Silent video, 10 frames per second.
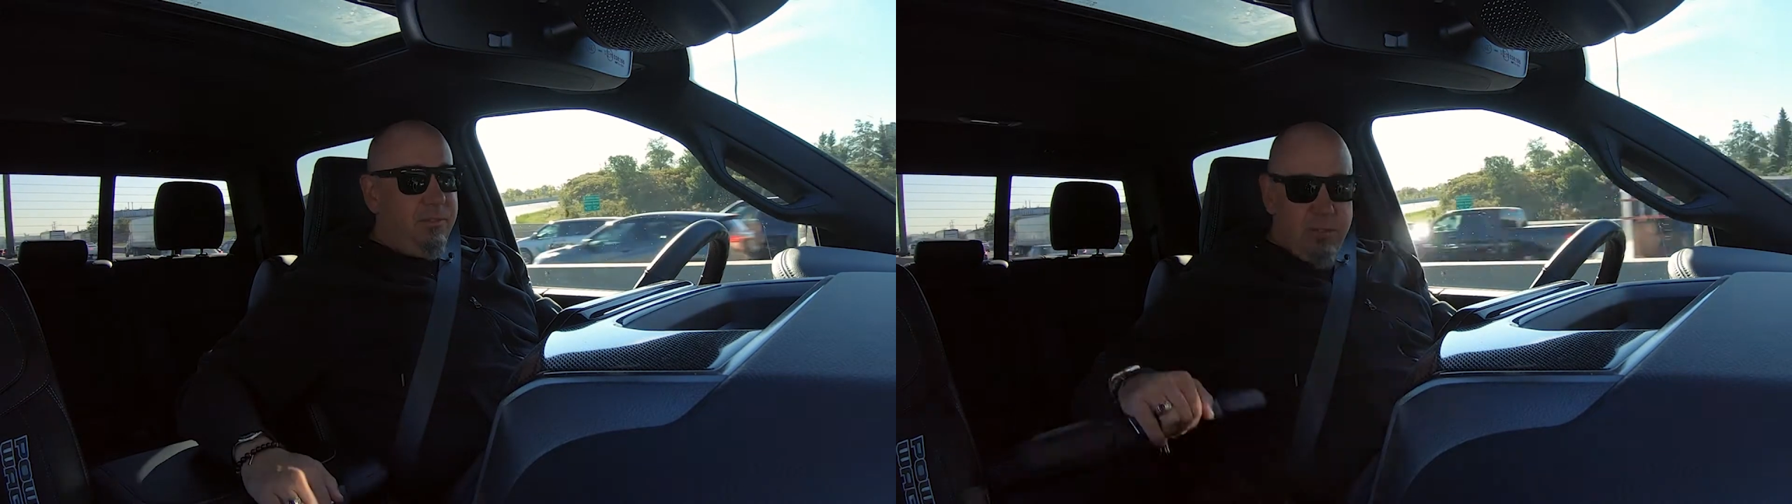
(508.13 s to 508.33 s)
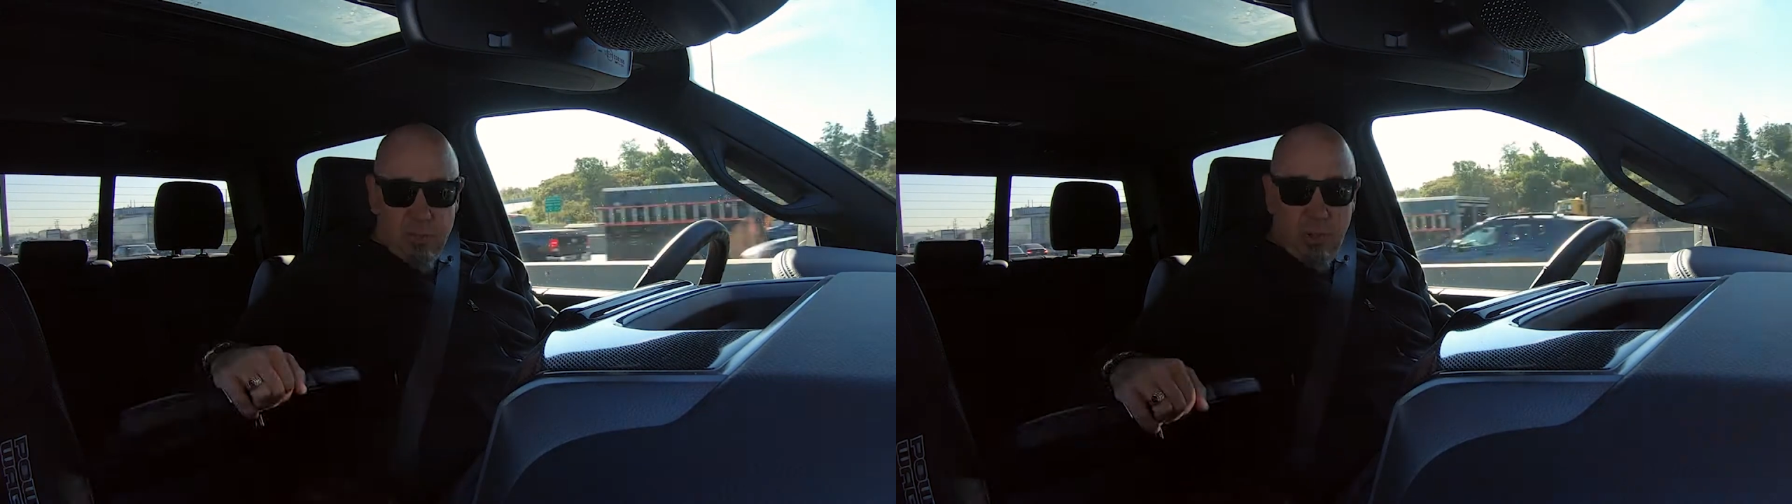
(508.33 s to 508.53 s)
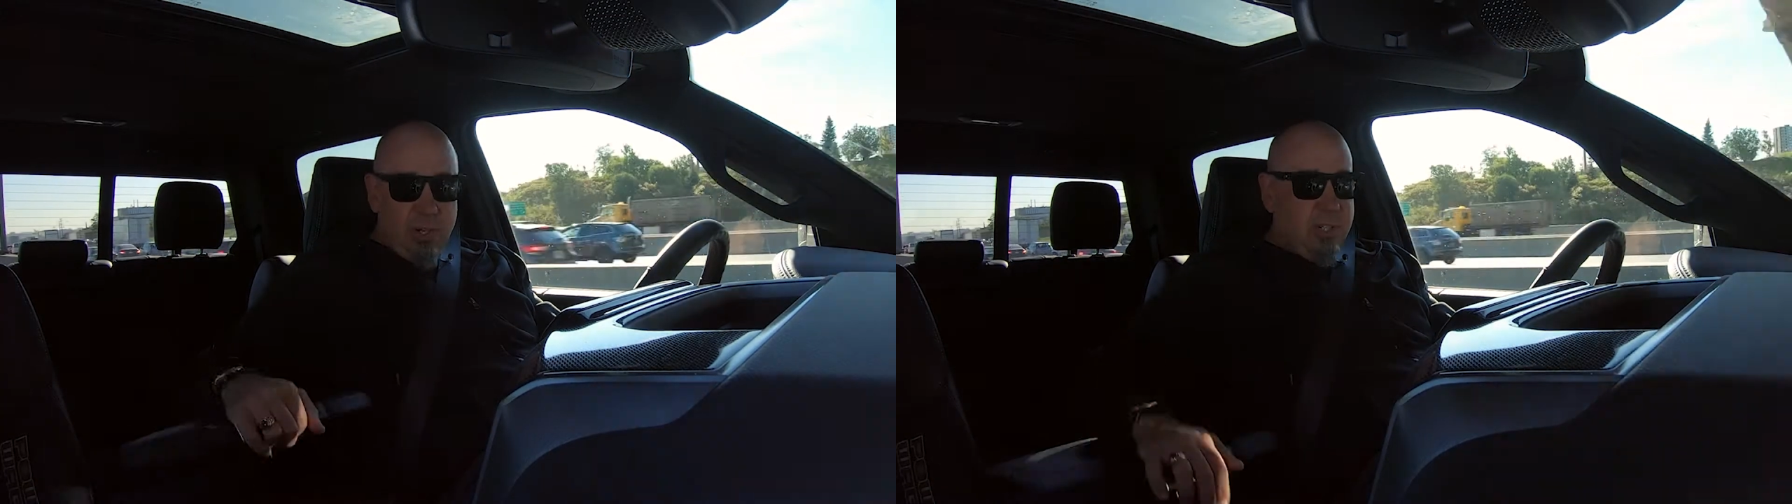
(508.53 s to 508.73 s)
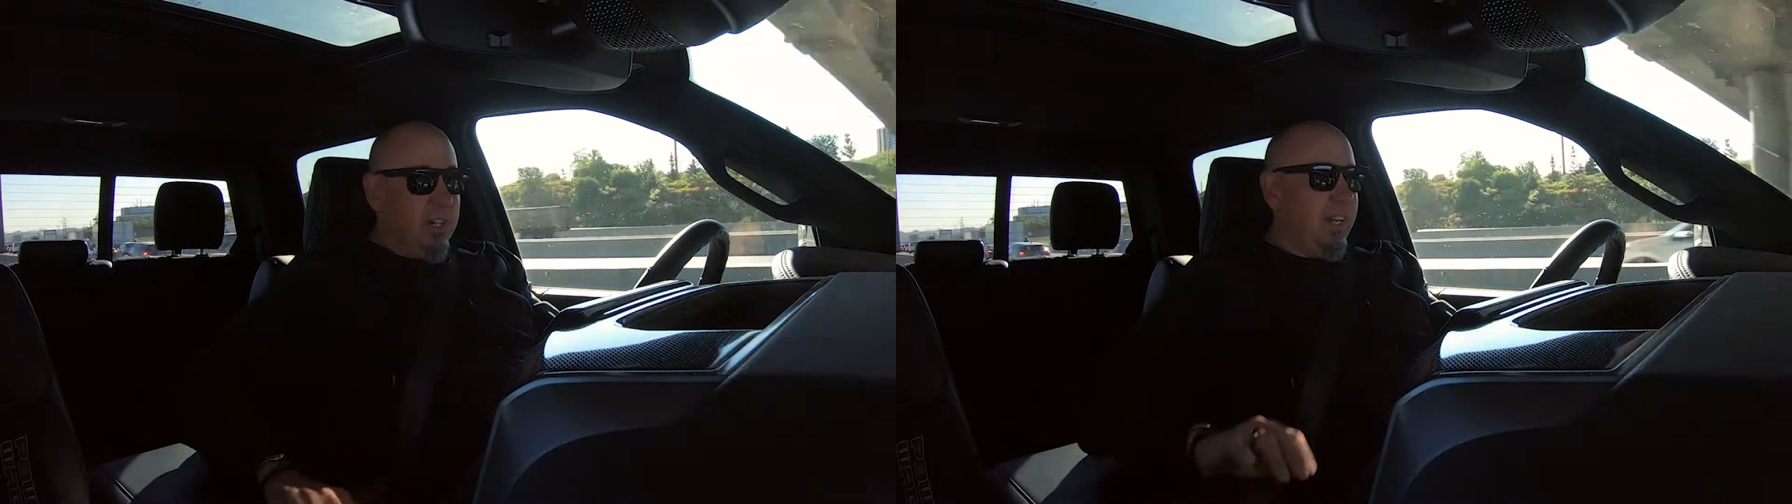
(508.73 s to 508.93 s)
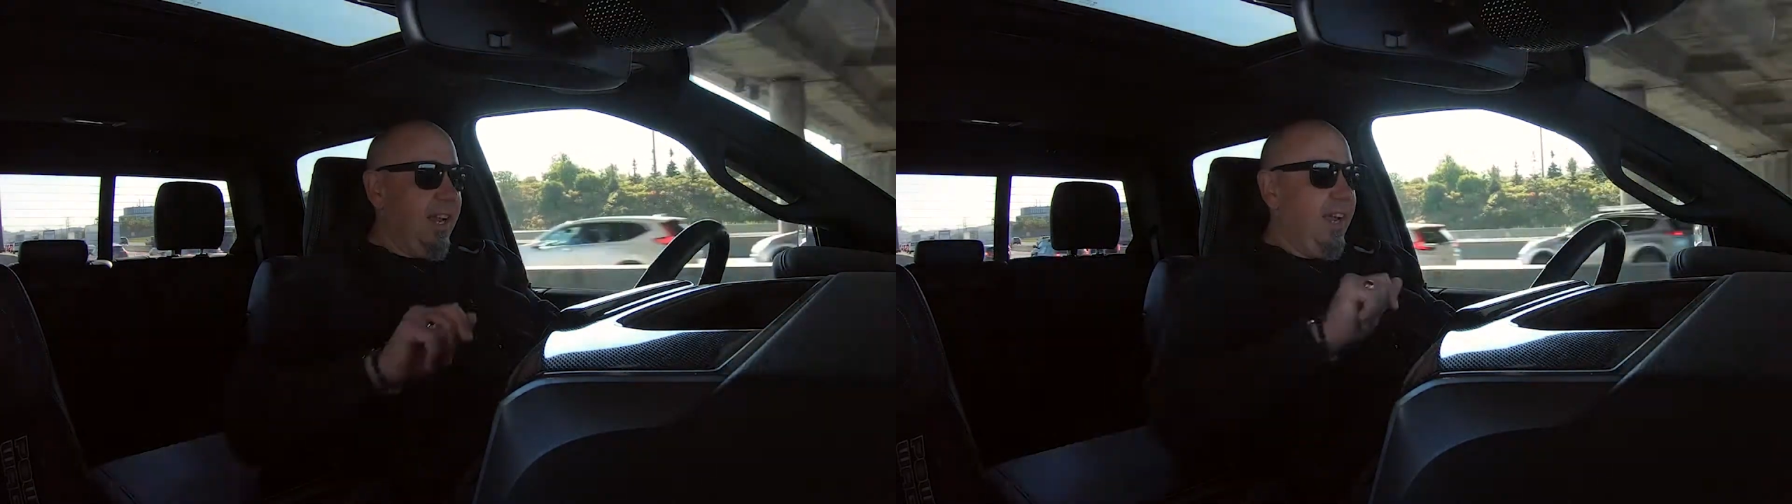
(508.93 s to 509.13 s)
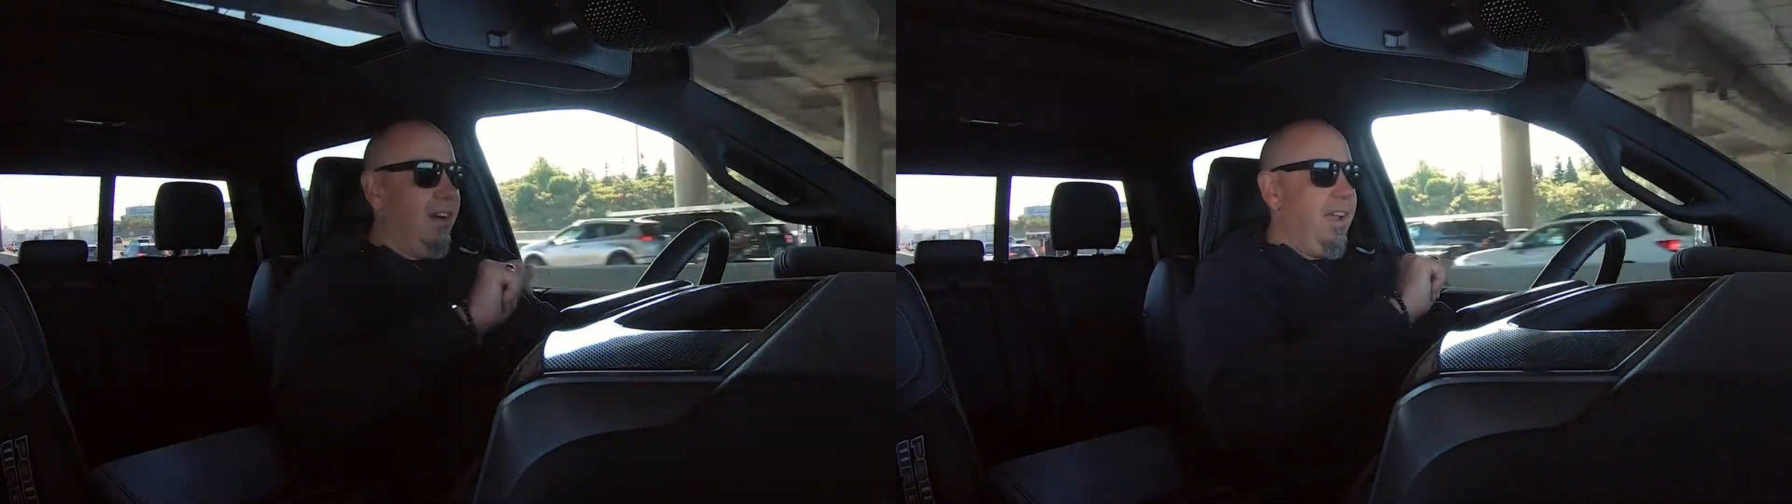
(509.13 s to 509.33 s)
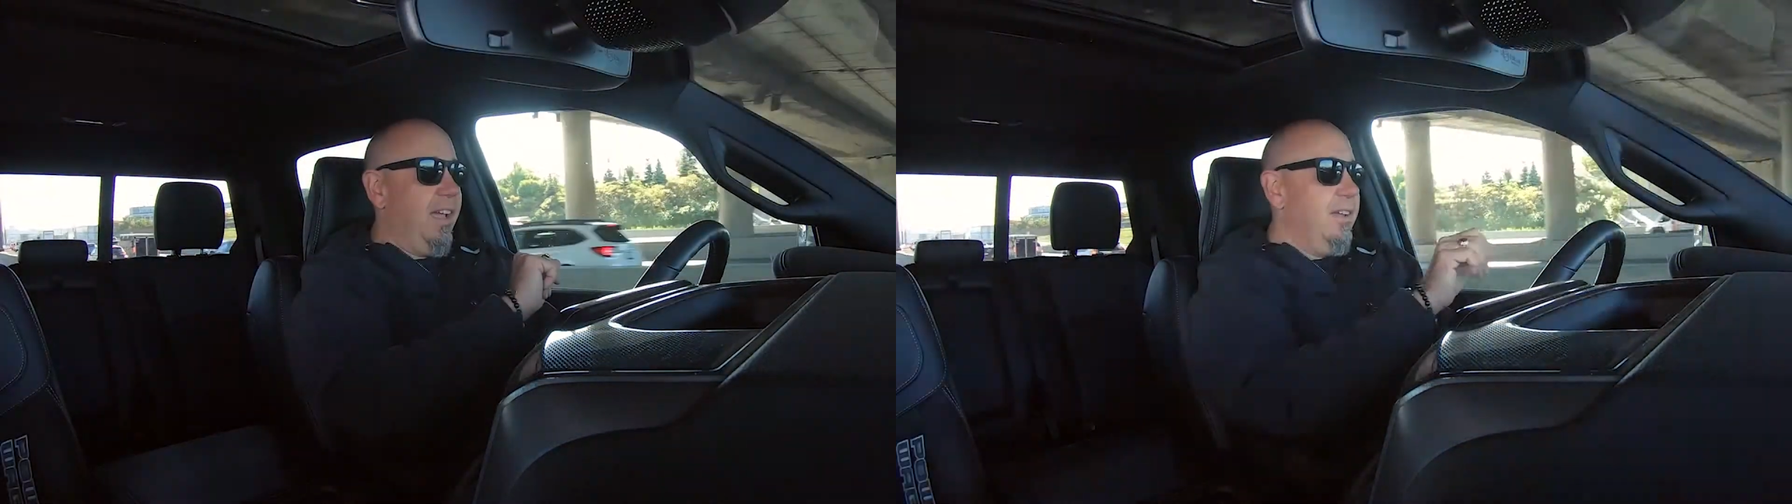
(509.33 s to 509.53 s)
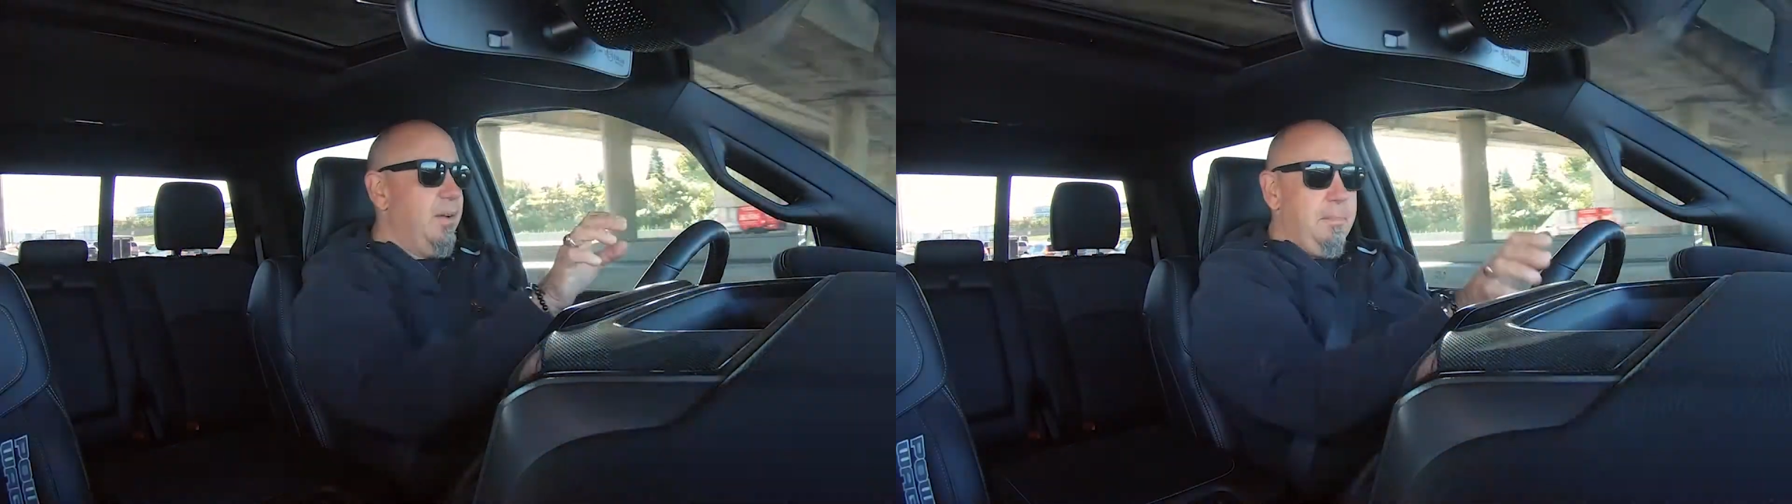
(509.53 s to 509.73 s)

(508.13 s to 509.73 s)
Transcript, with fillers: storage area.